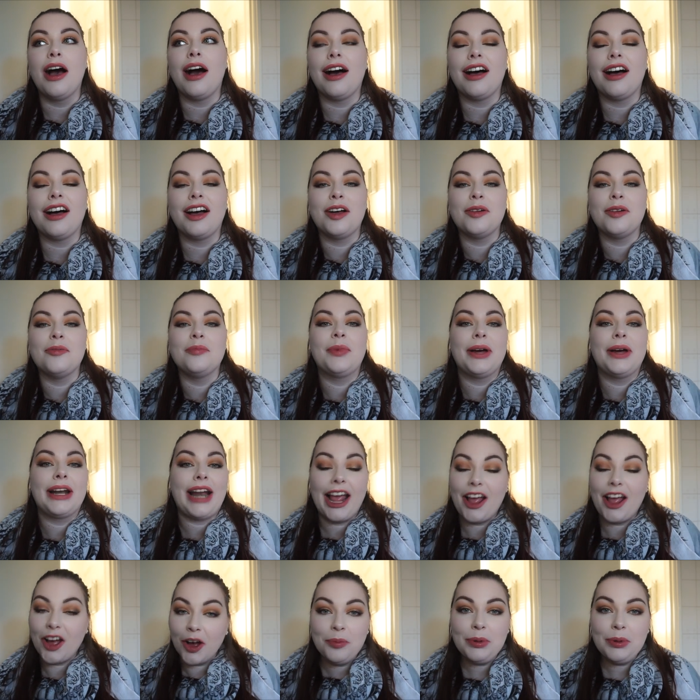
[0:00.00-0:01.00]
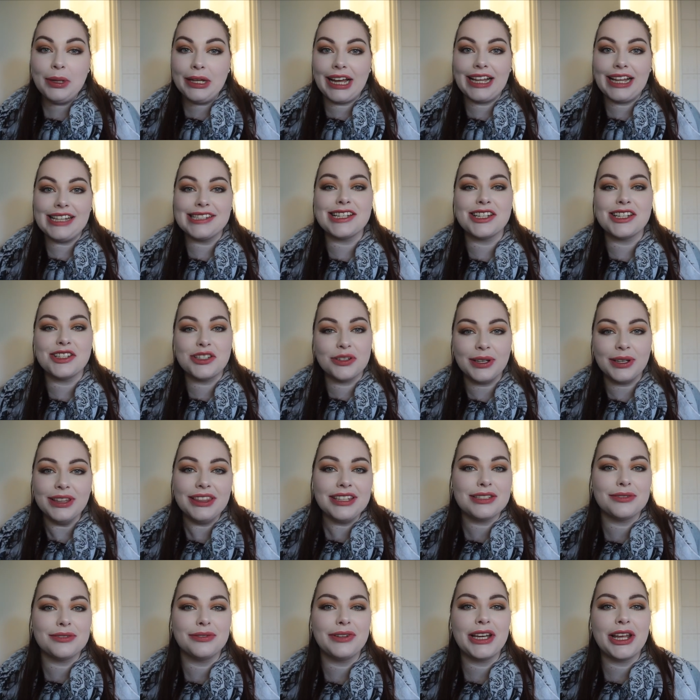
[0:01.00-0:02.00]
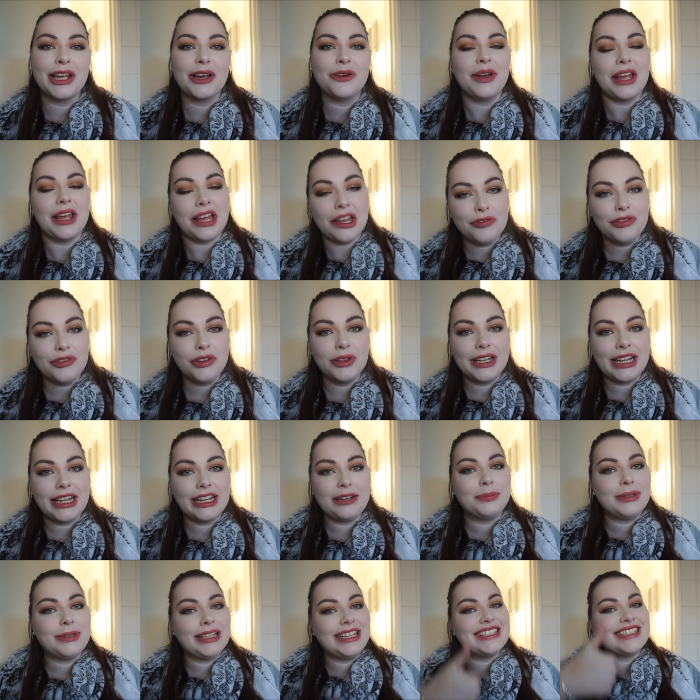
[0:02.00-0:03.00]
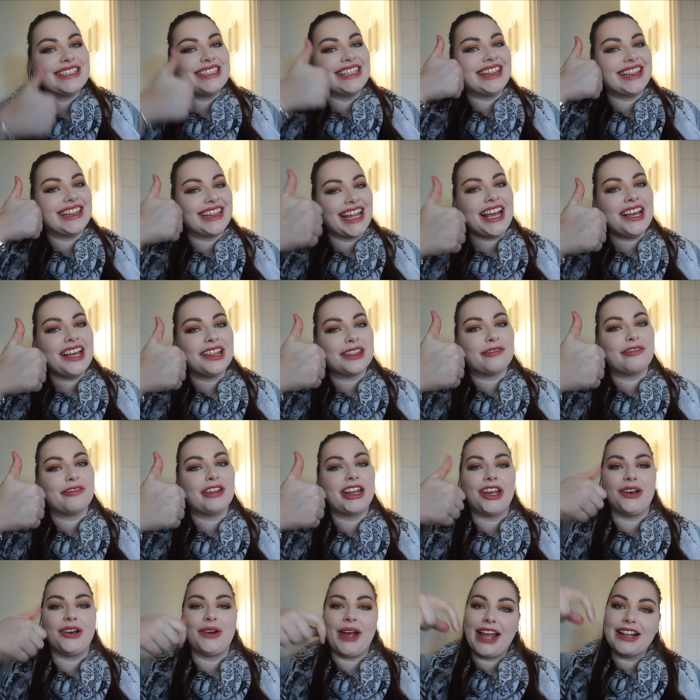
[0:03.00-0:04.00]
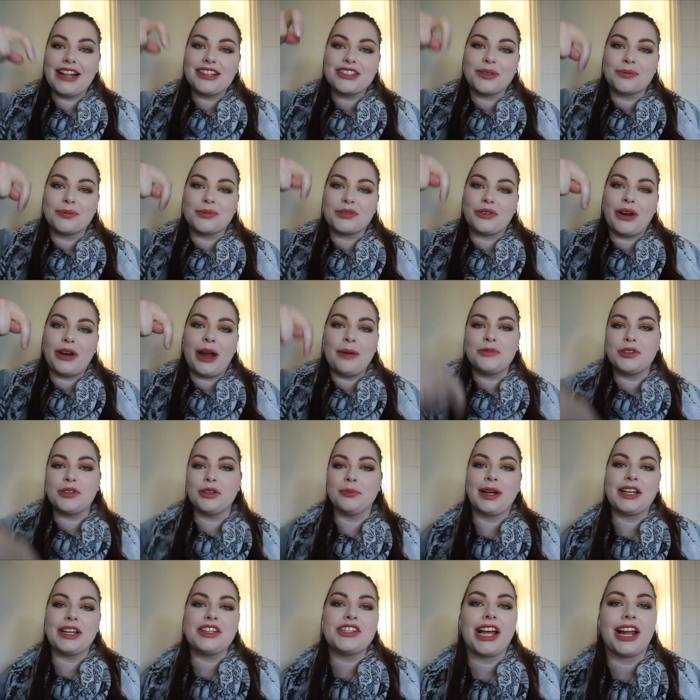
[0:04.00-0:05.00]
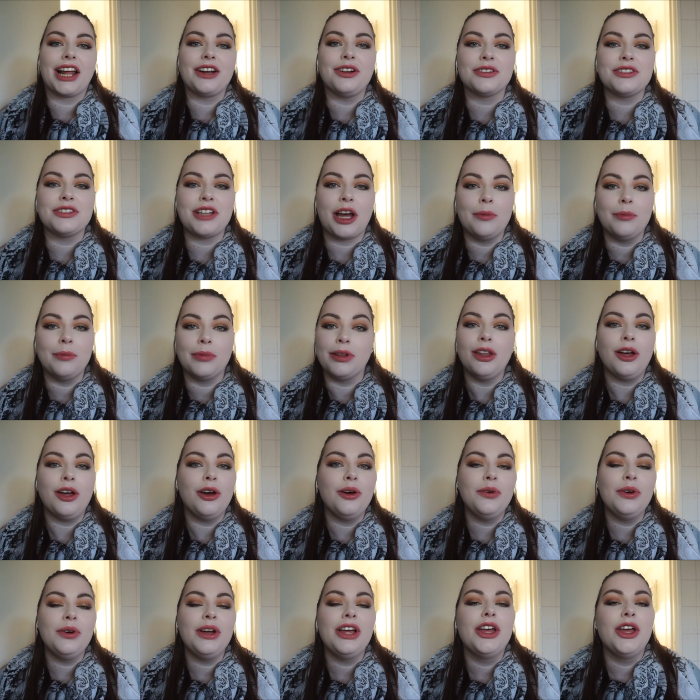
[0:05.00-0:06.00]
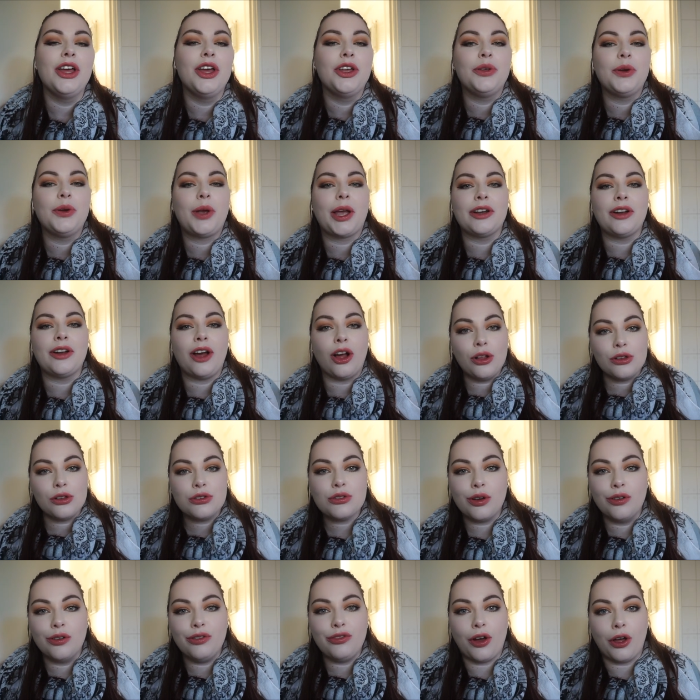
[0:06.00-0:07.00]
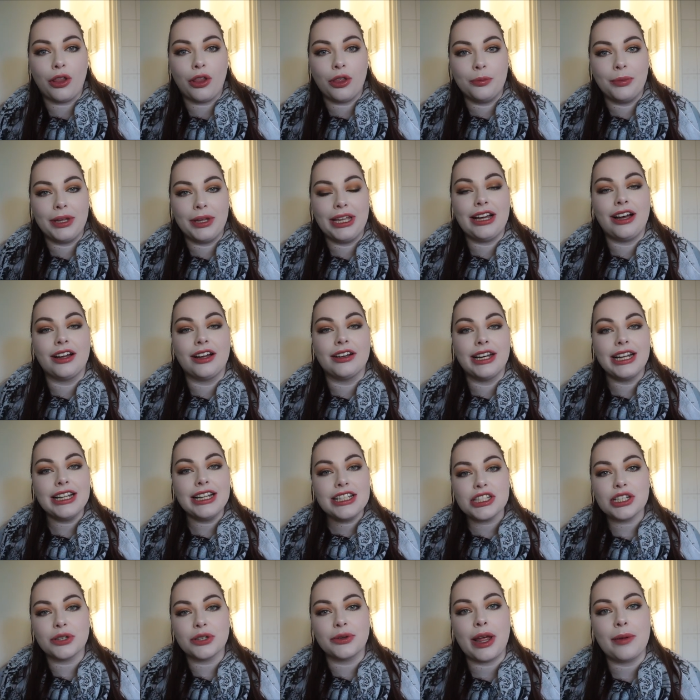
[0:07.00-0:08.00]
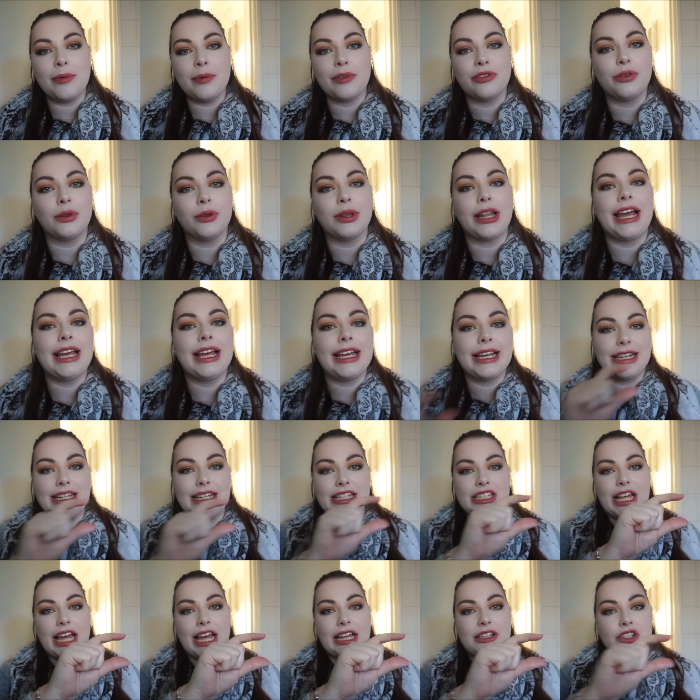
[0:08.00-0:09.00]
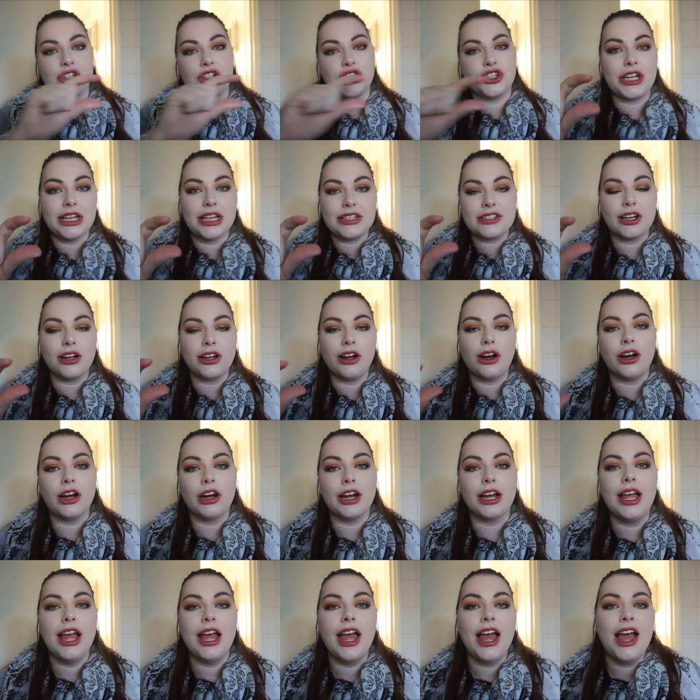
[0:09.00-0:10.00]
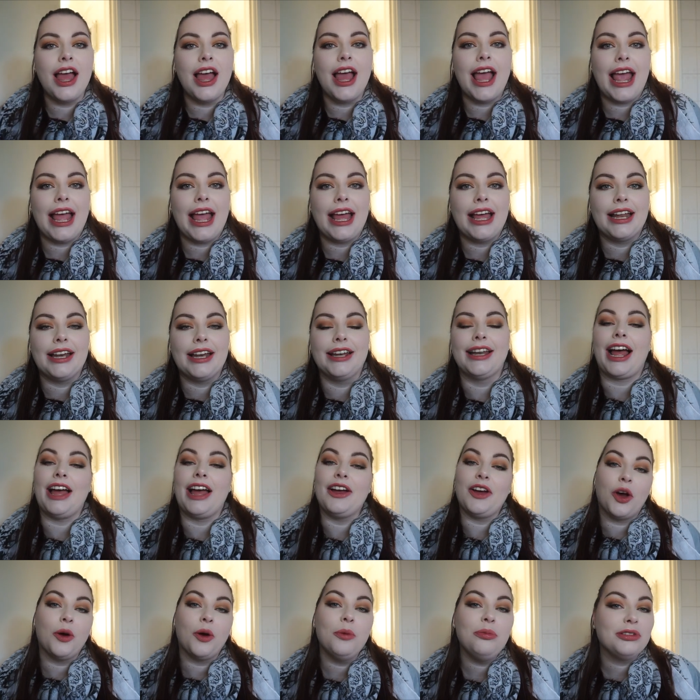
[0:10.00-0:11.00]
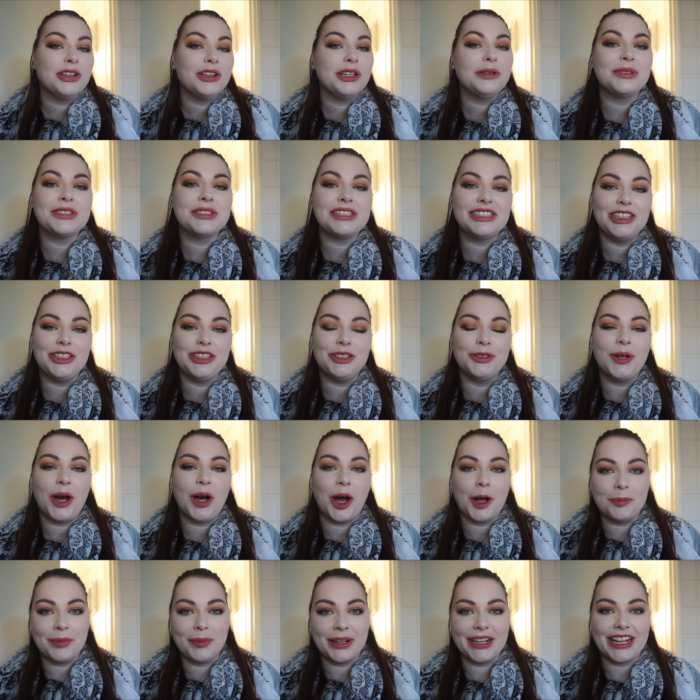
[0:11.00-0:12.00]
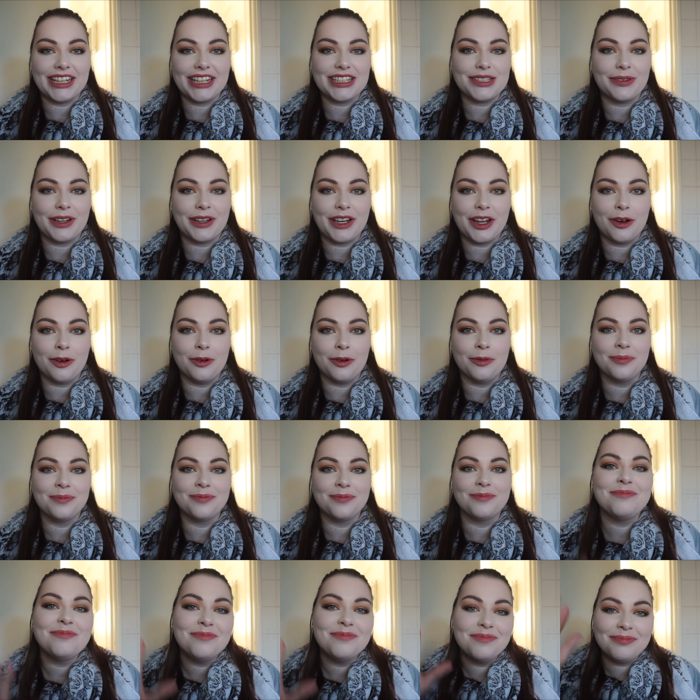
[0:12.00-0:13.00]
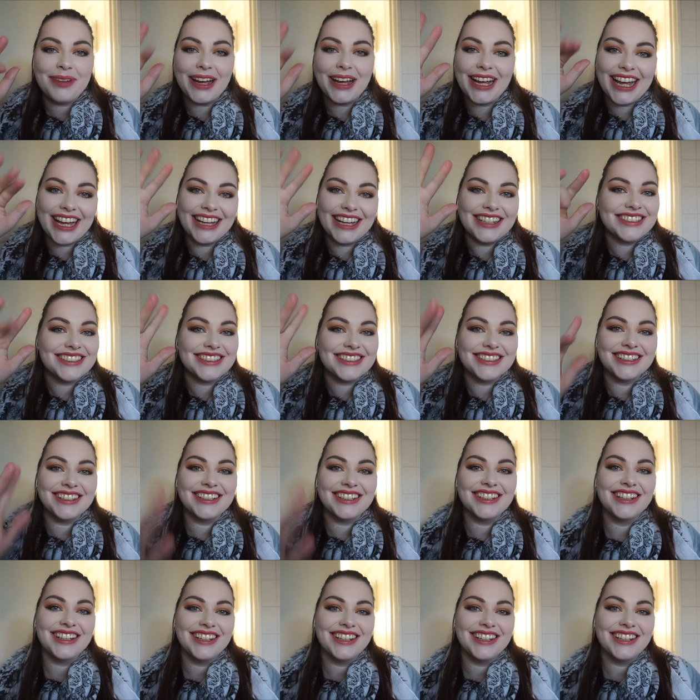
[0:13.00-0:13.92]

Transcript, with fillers: Um, but I hope you guys enjoyed this video. If you did, please like the video and subscribe to my channel down below. You can also follow me on Instagram if you like. It is at Jezigkar. And I hopefully will see you on my next video. Bye guys!